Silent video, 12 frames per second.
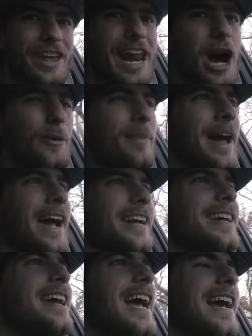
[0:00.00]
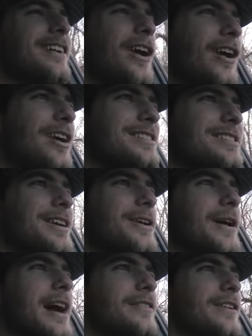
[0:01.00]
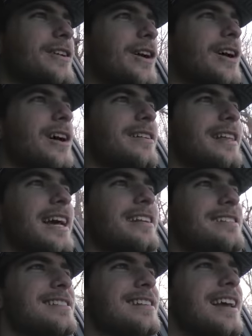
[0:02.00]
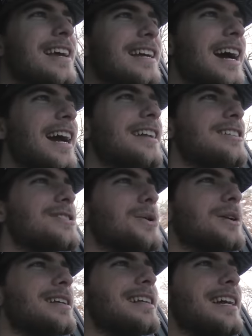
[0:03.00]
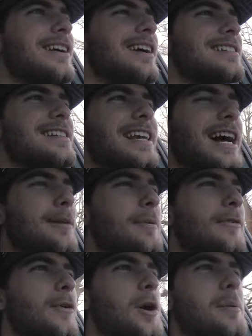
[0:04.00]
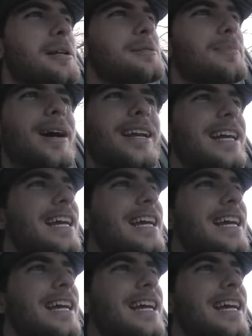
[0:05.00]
an Outback, and also have a car that is kind of sort of near STI performance, but